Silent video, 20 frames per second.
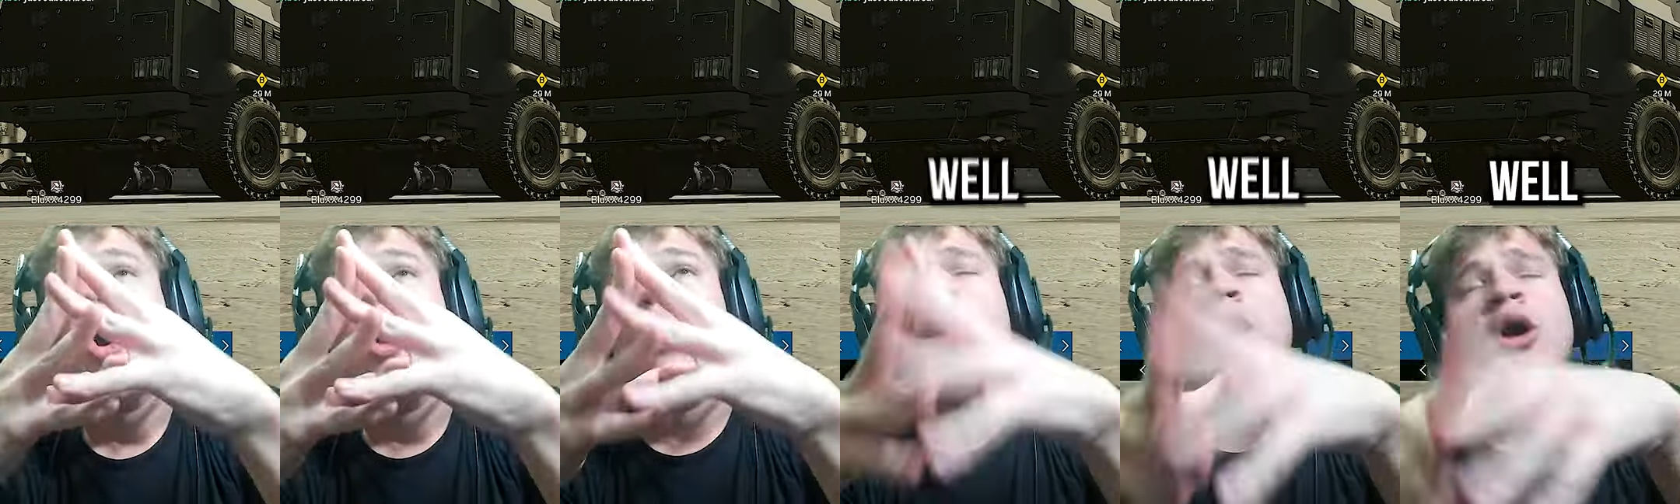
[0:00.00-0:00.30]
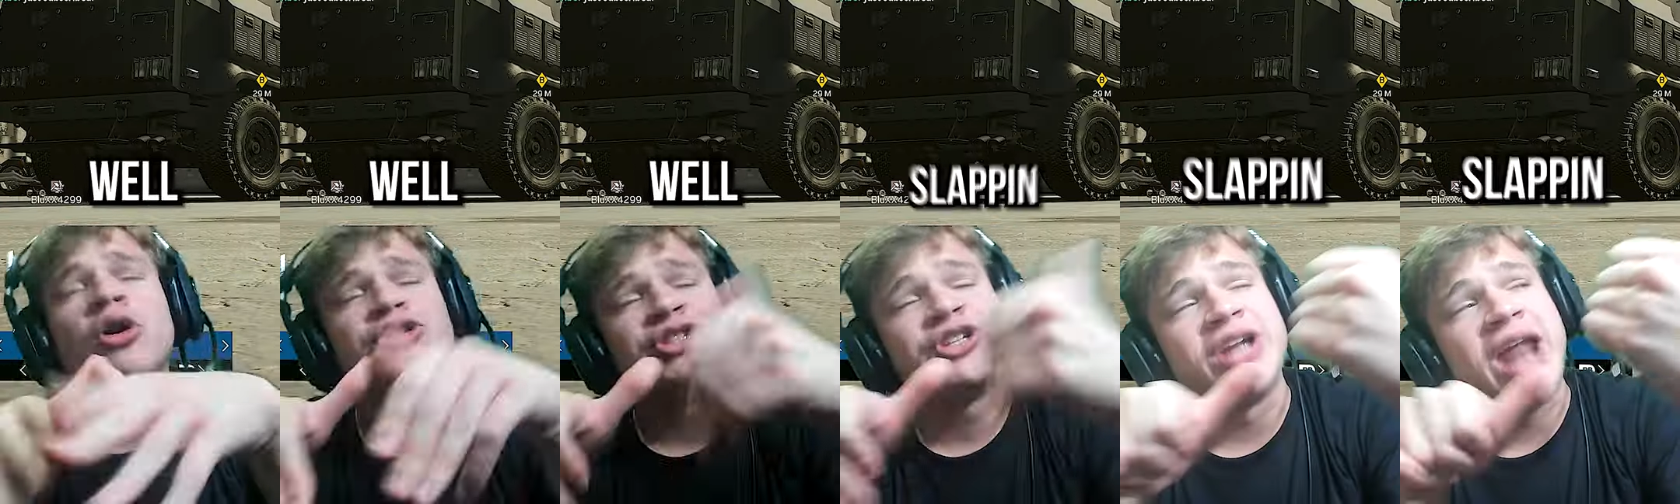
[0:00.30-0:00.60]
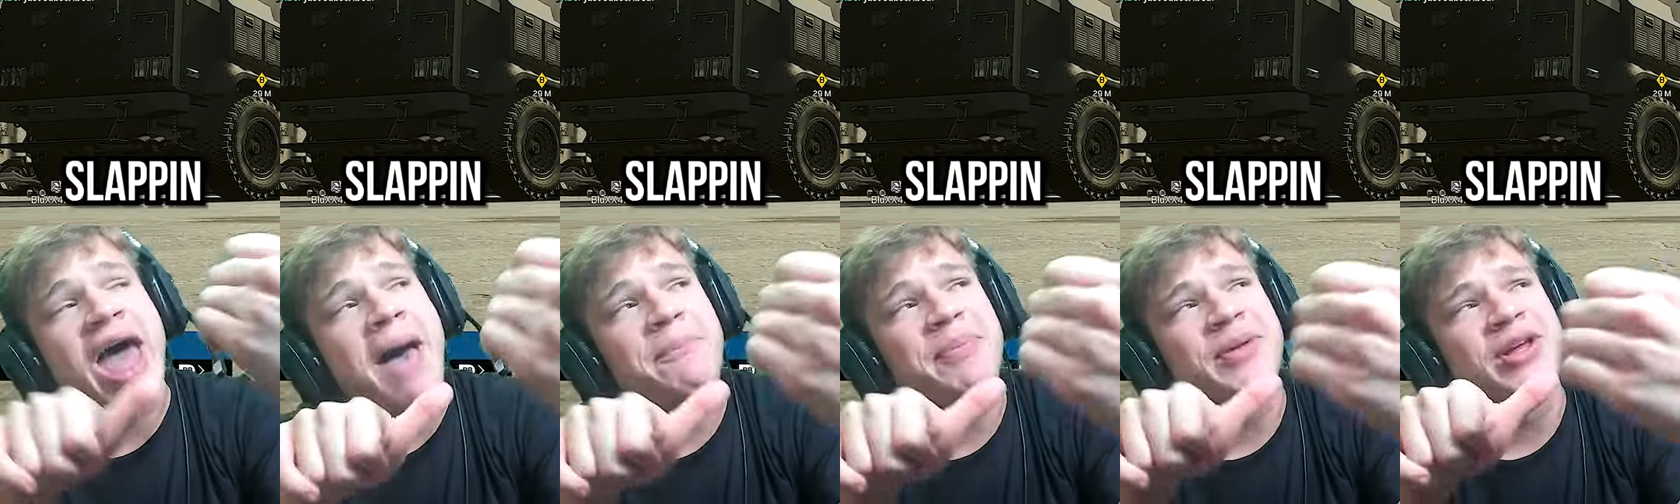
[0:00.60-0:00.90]
Well, um,
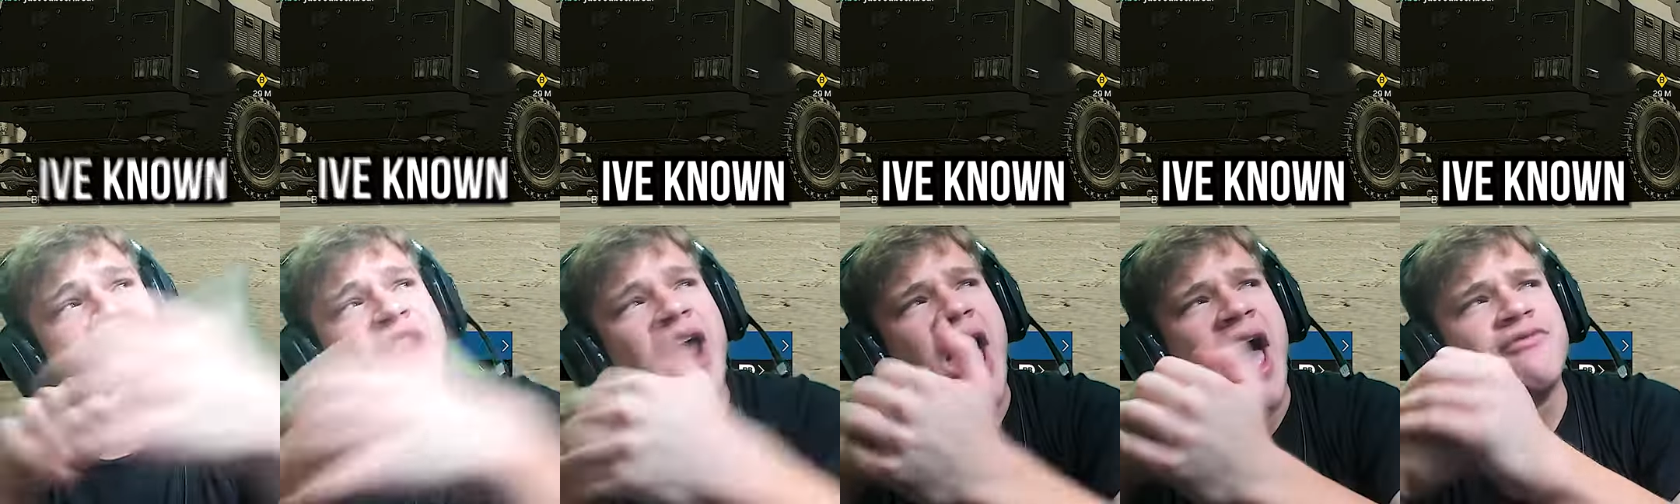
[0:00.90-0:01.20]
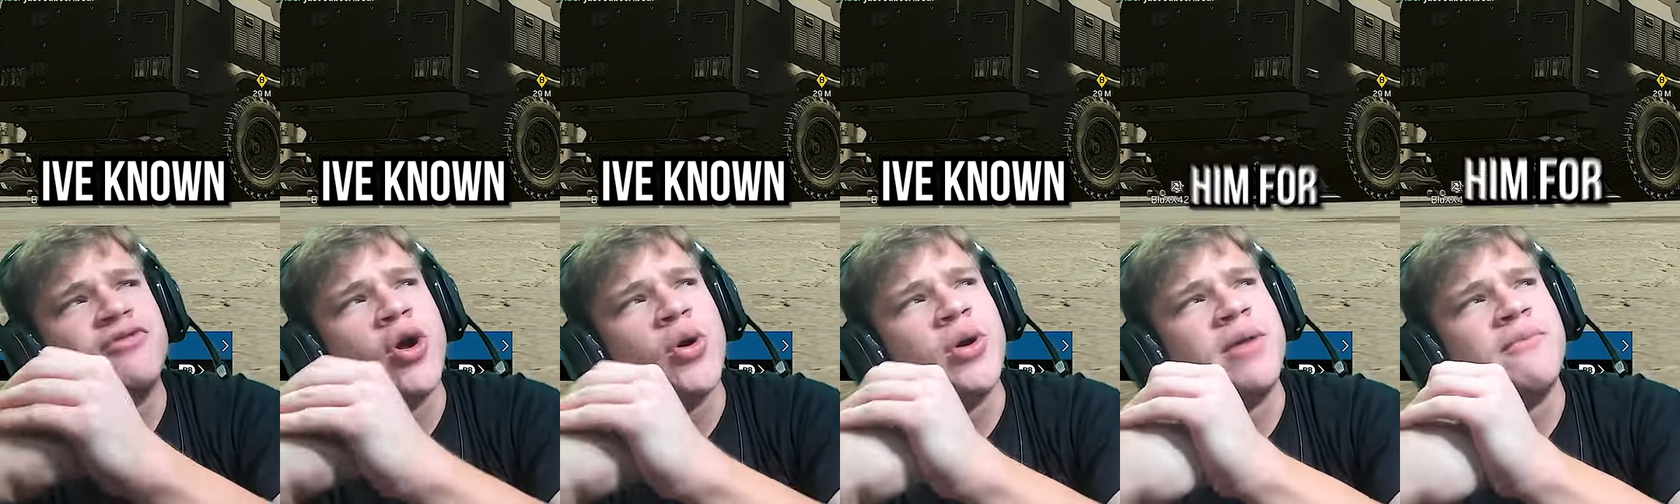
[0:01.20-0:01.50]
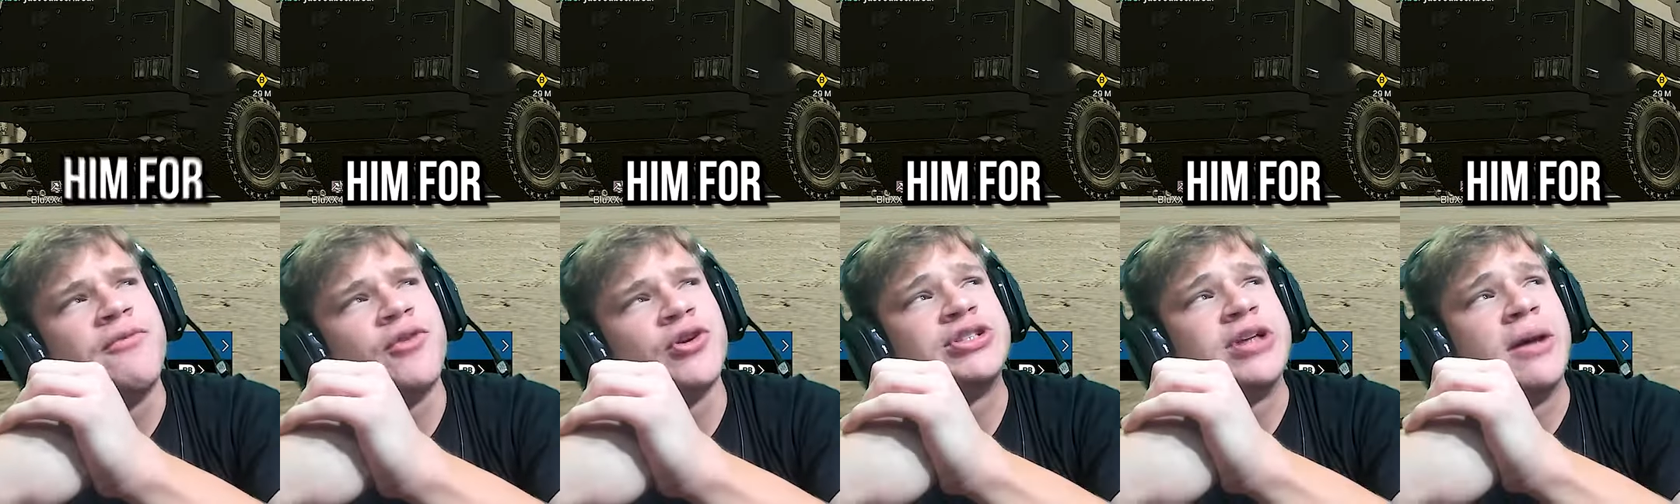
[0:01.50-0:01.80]
Slapin, I've known
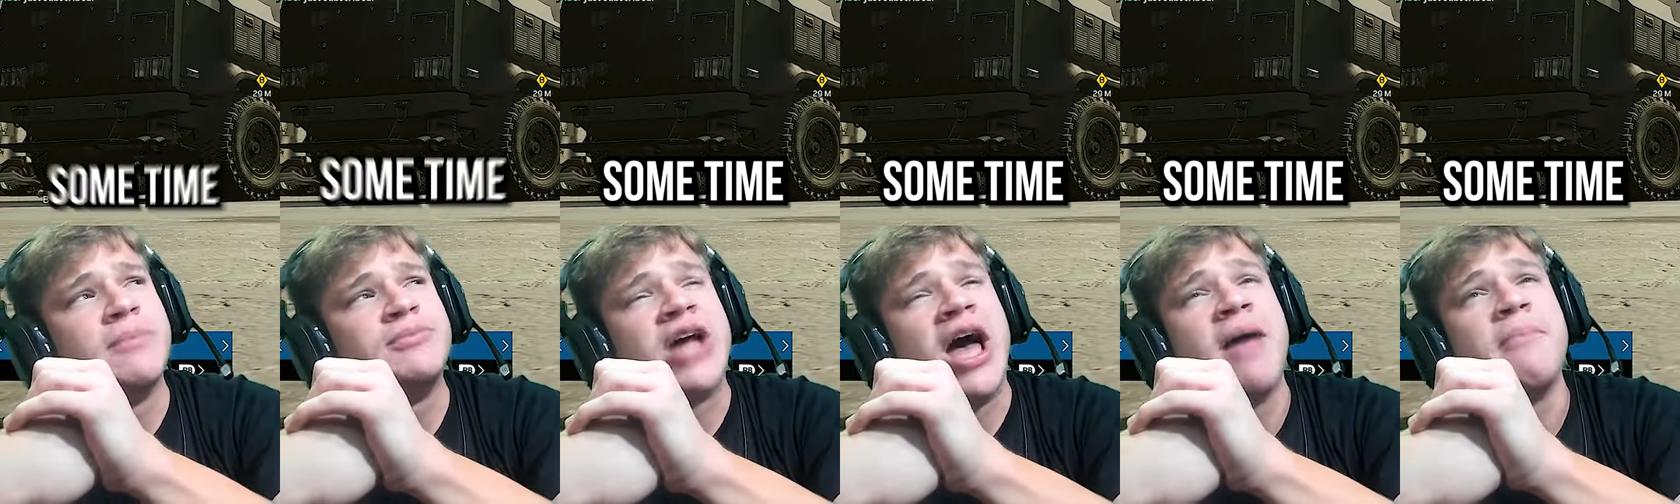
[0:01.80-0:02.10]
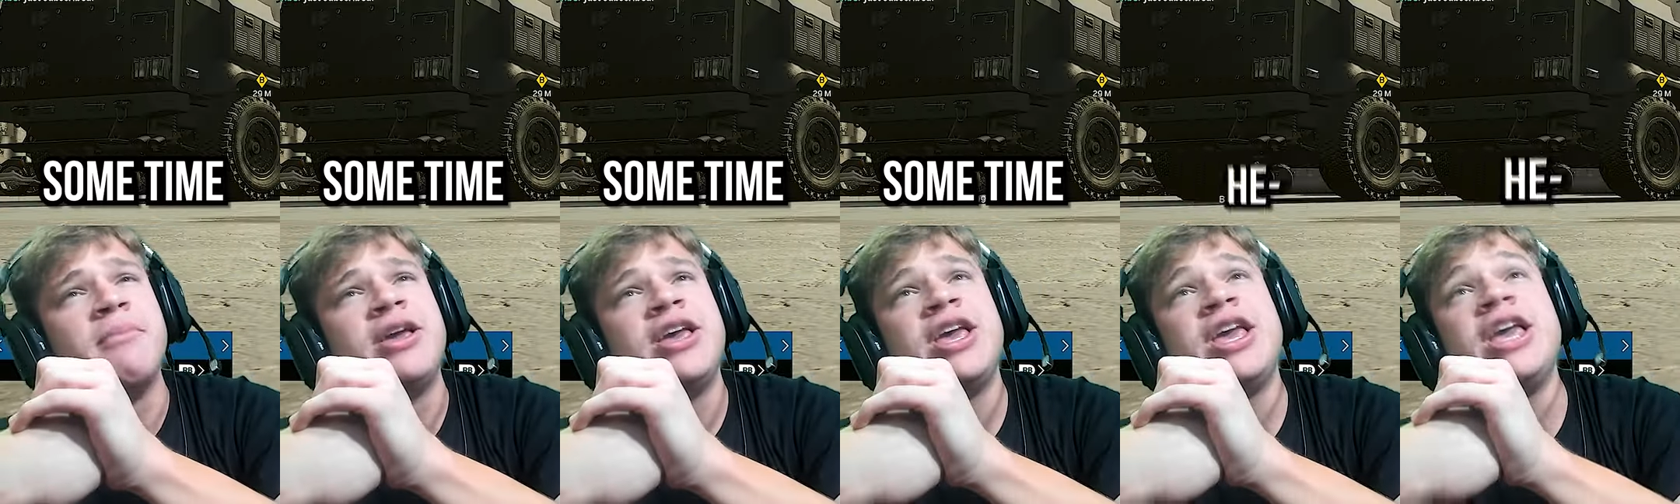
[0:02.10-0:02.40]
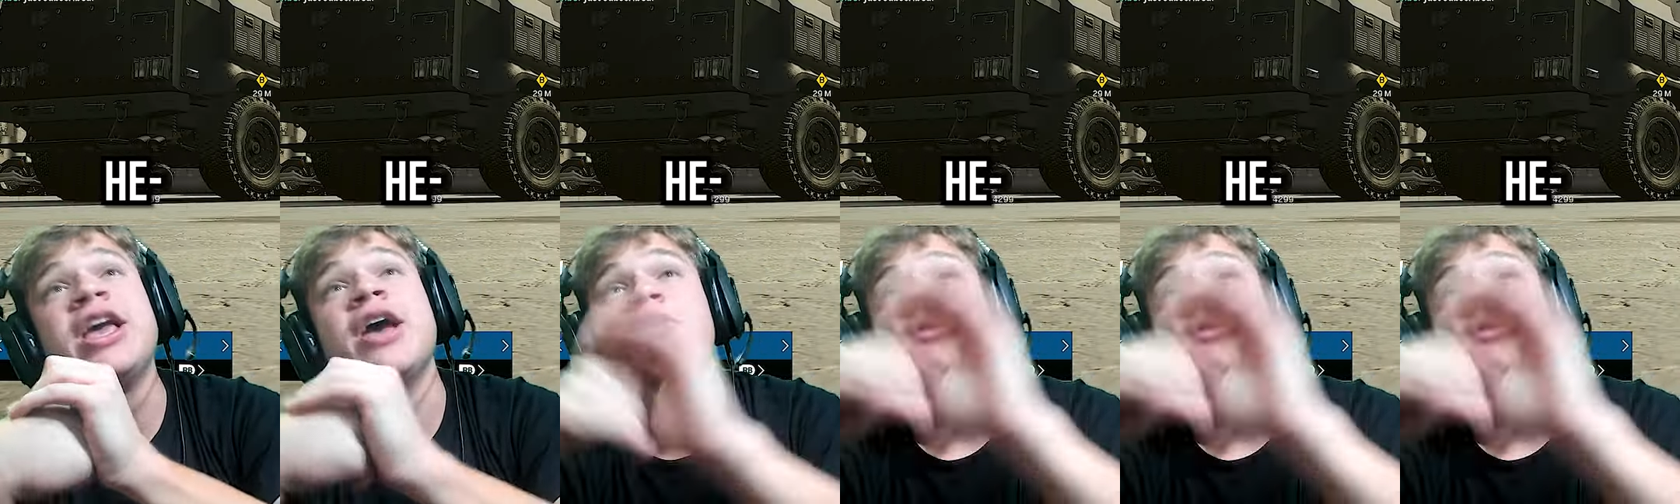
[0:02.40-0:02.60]
him for some time. He